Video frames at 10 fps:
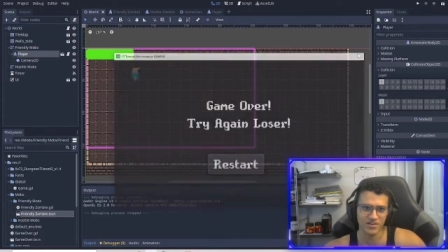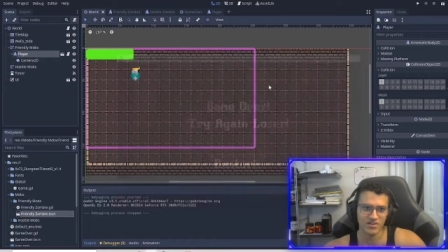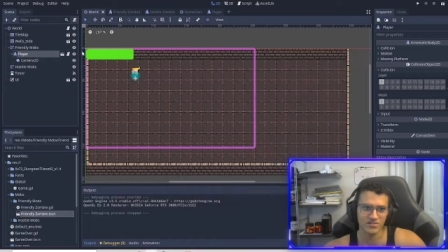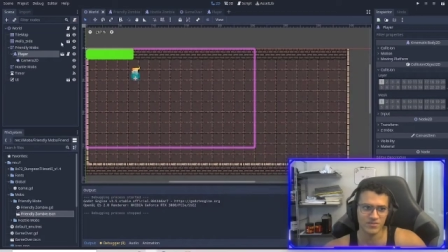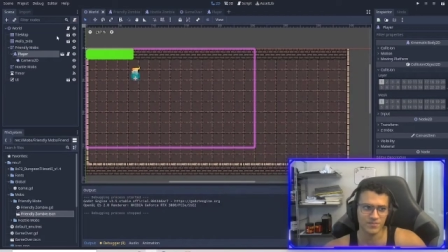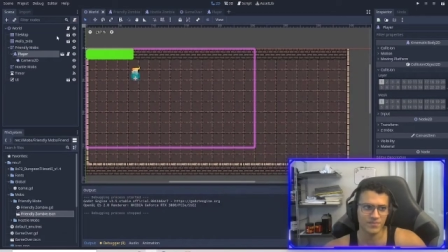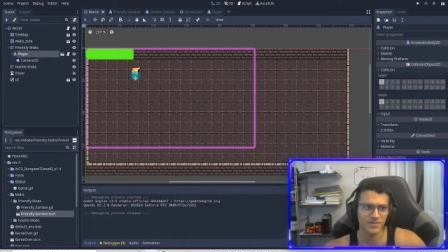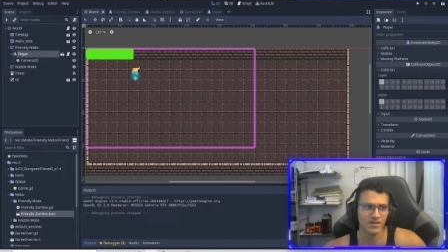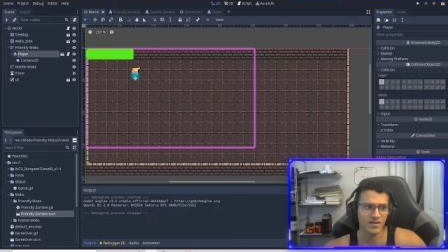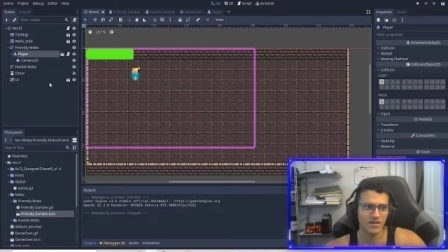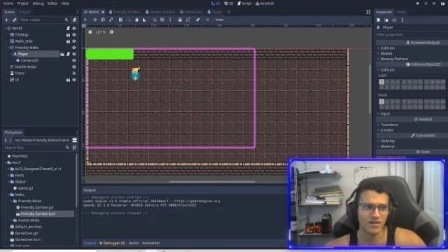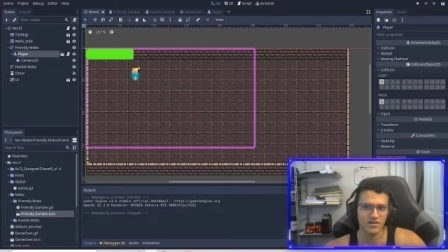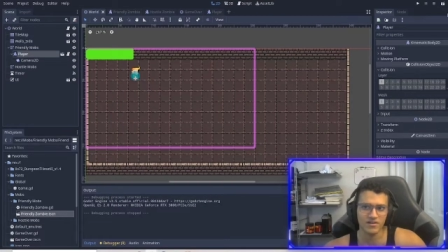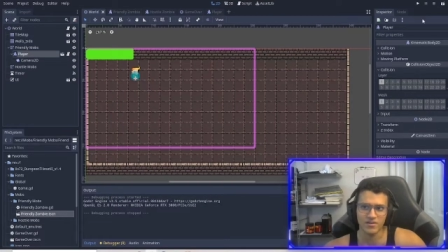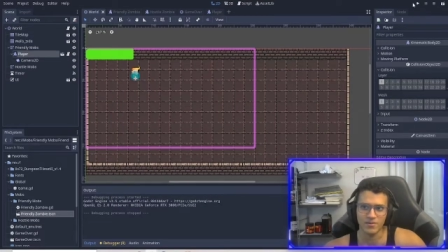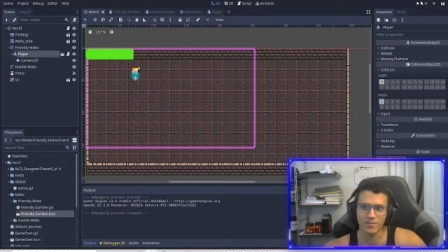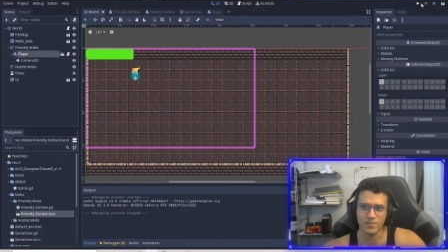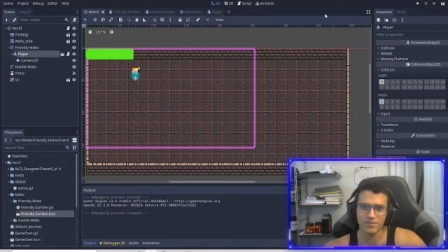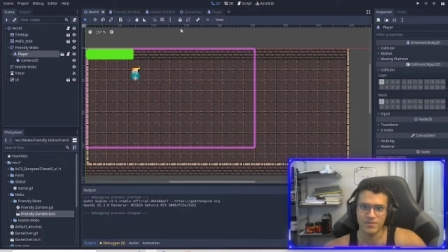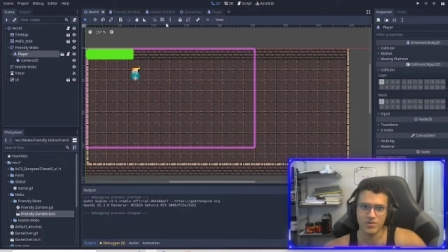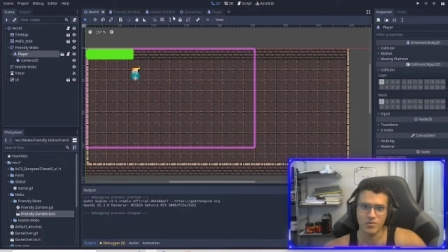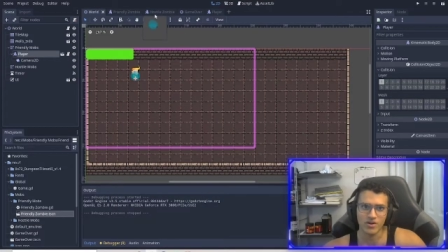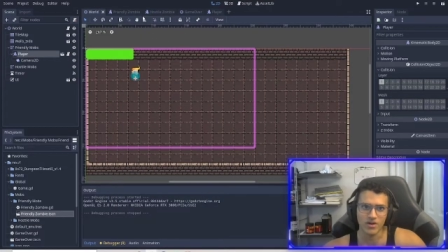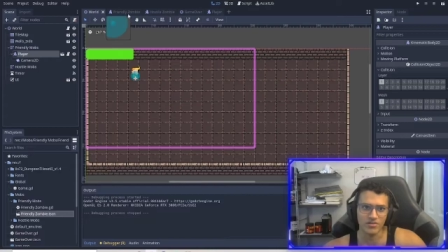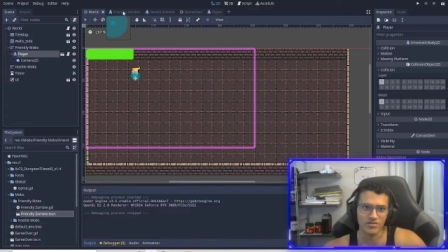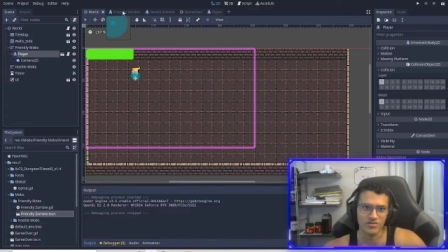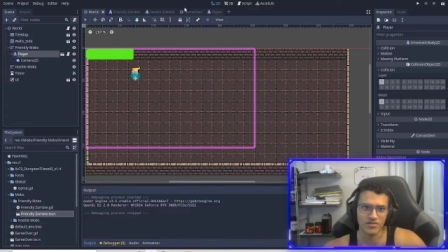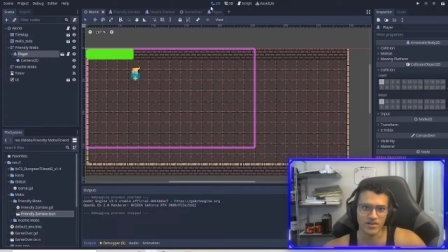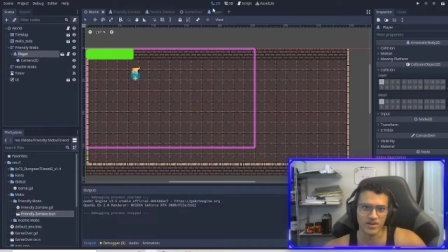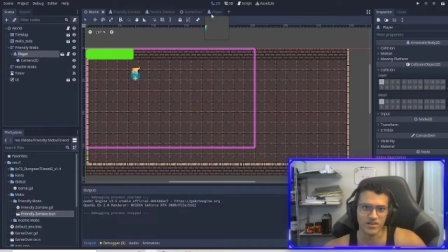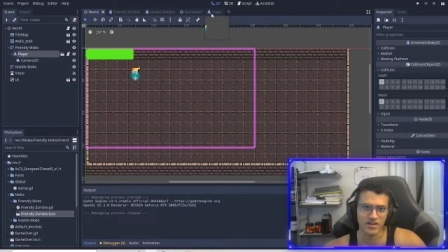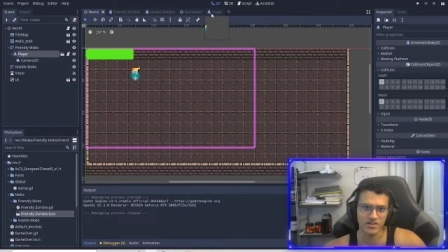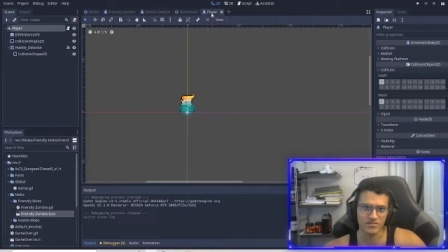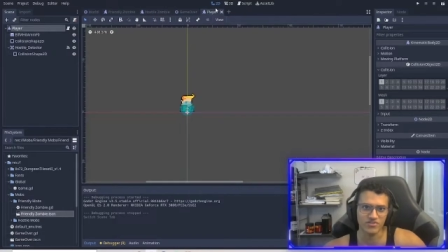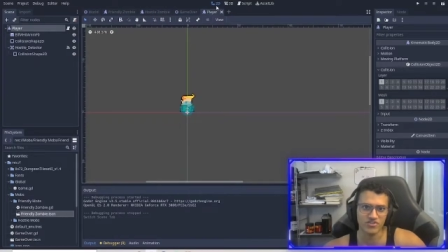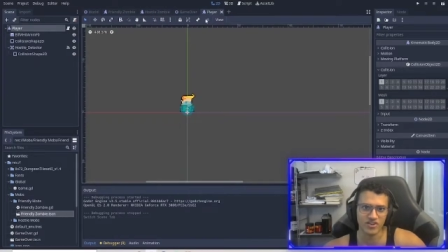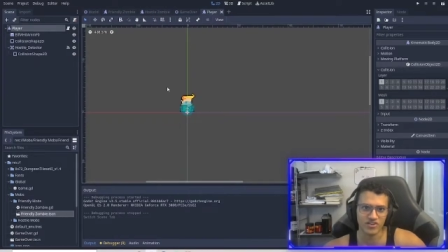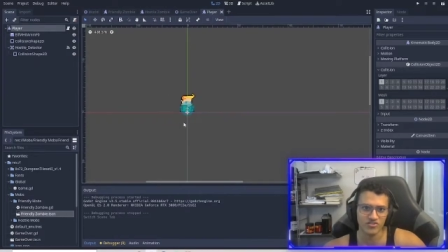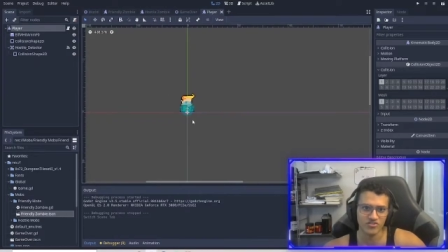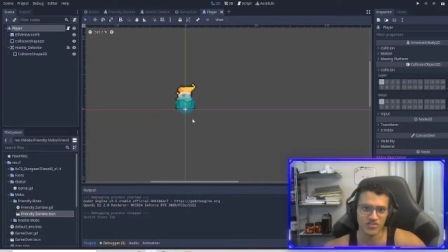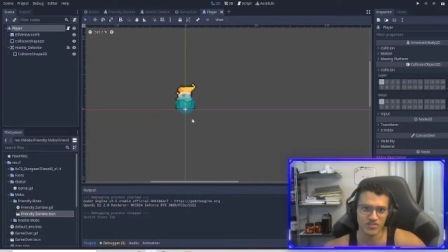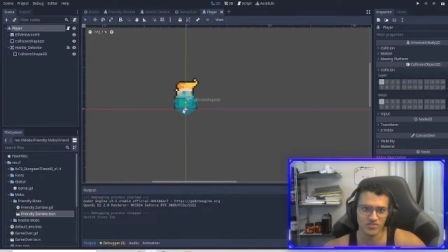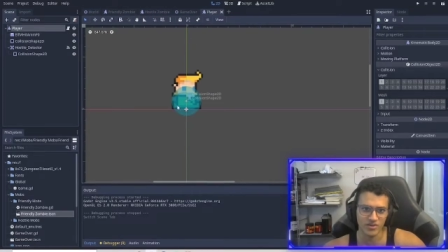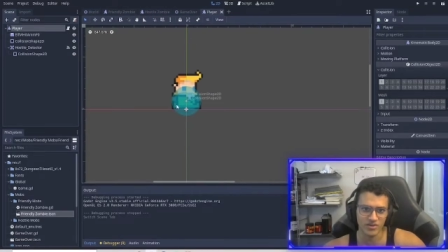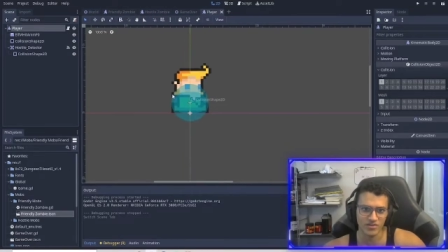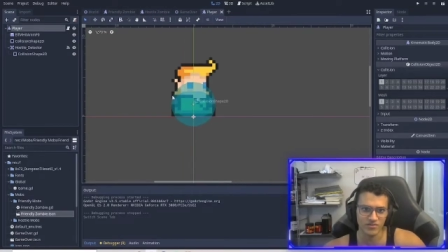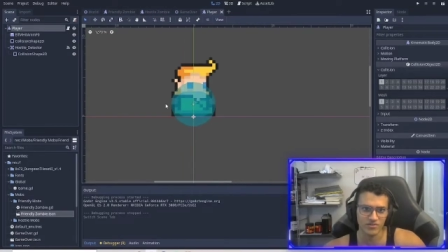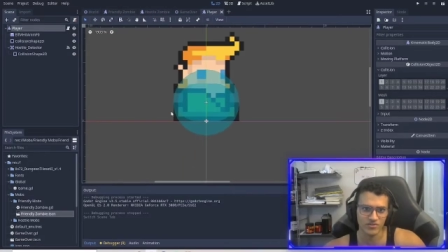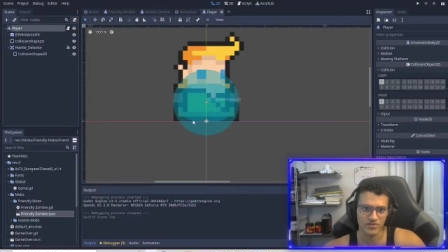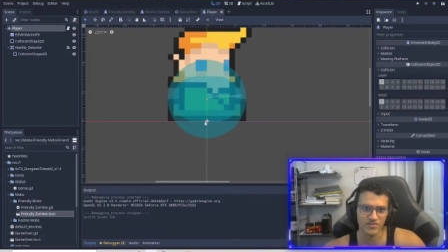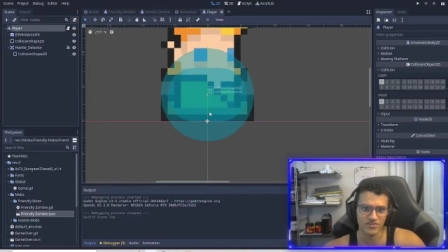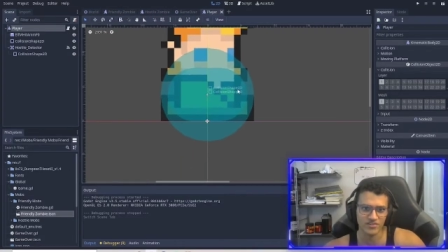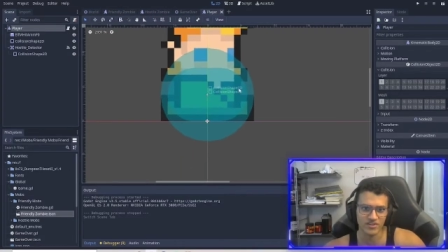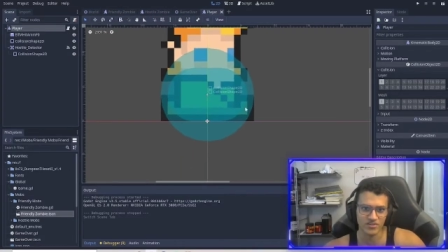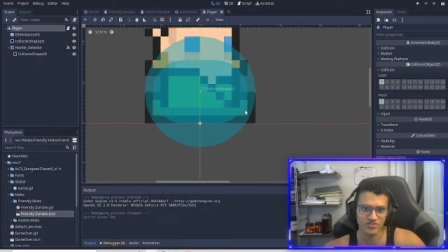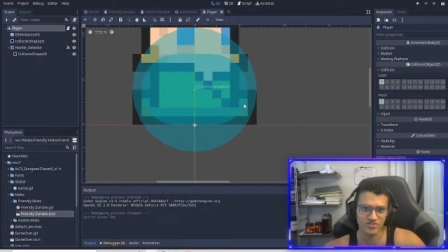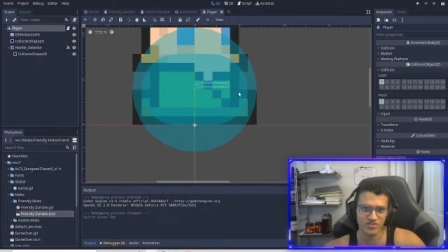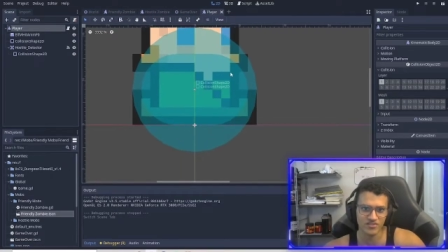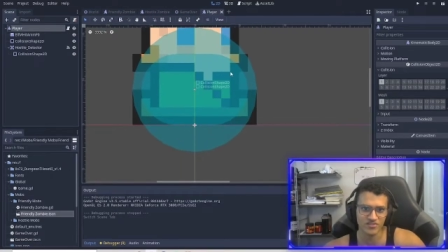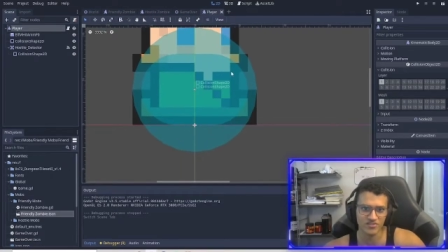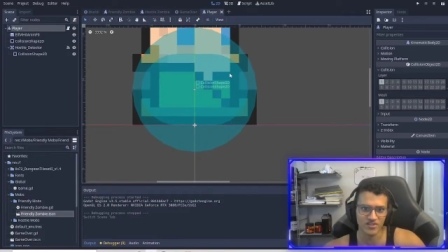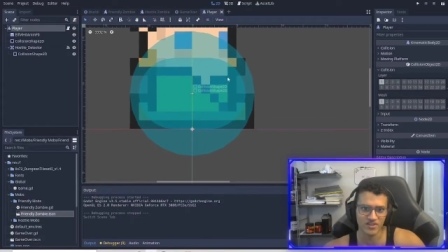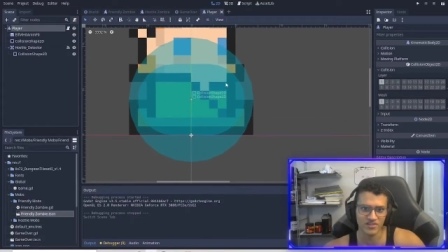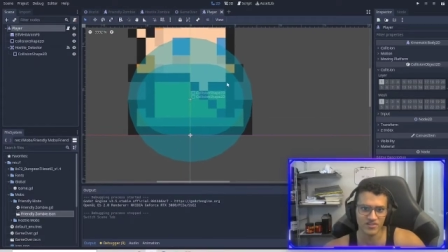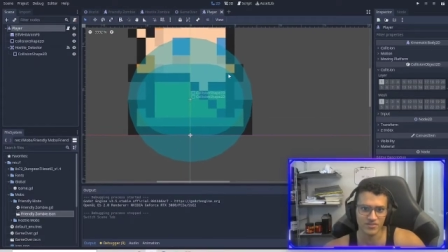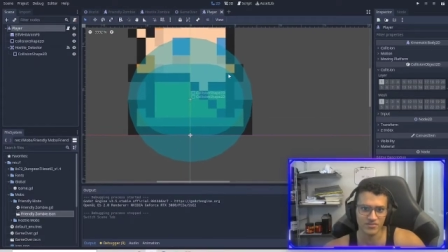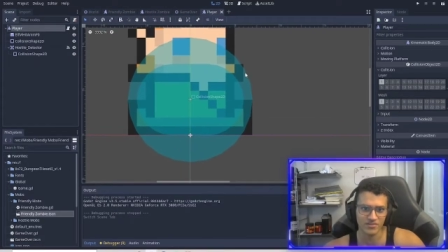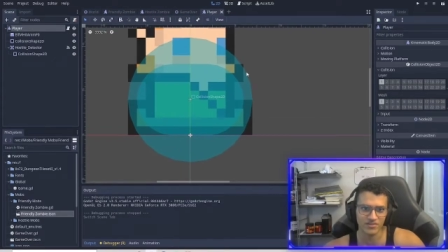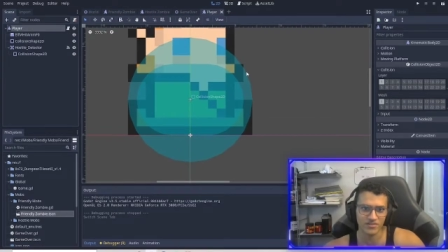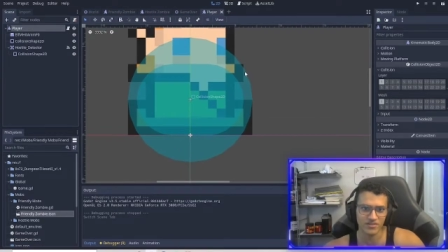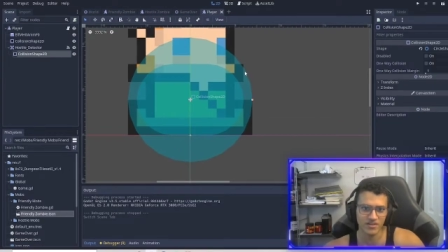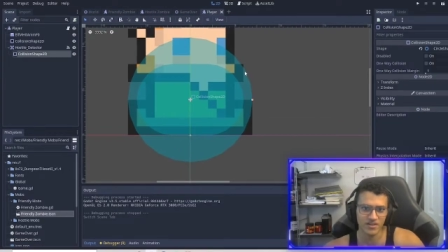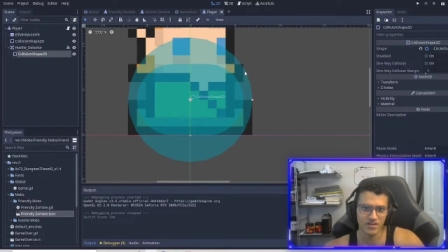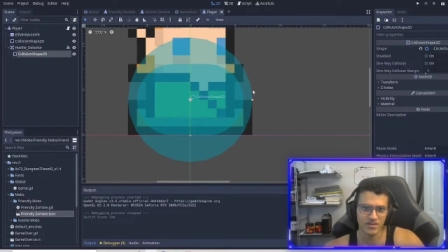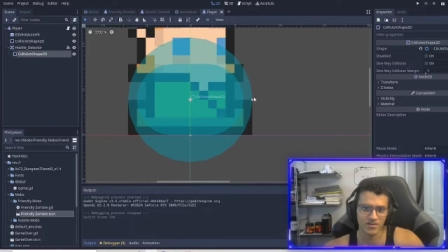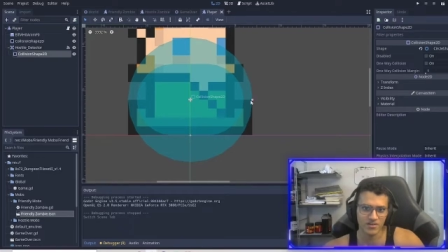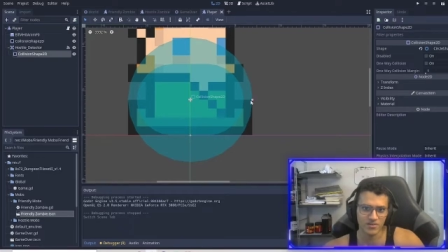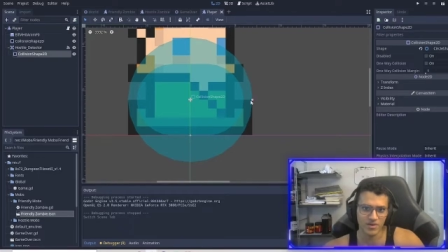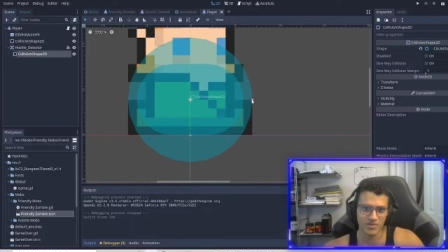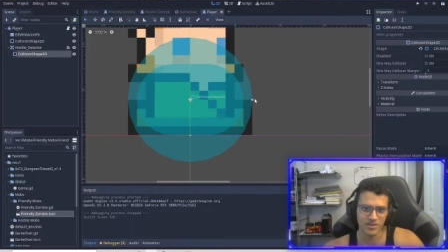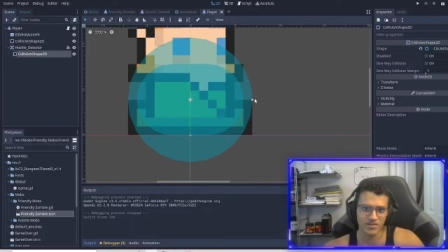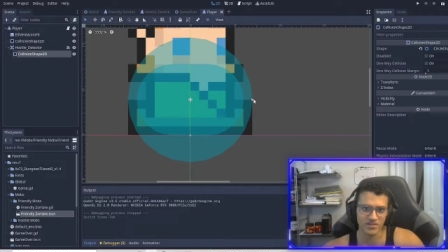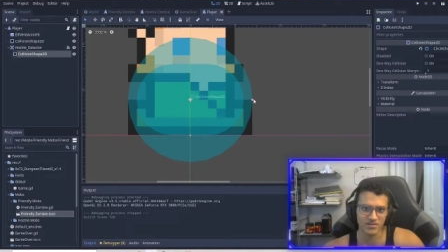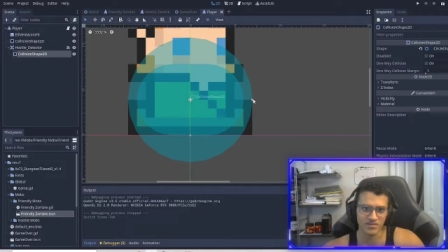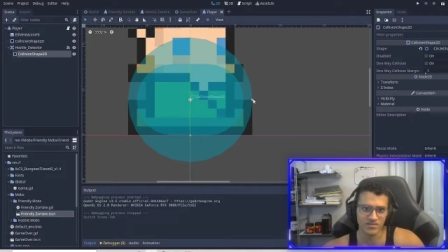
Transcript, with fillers: Awesome. Um, one other thing I kind of changed that you might not have noticed is the collision is slightly different here. Um, I made it